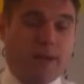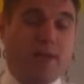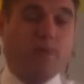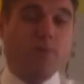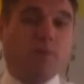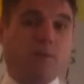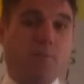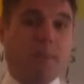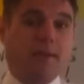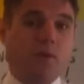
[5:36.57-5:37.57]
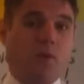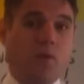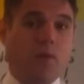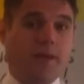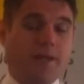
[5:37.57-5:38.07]
Really focus on
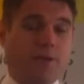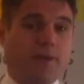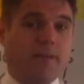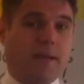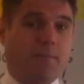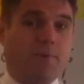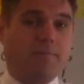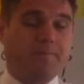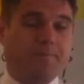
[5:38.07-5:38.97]
Meadowhall in your example.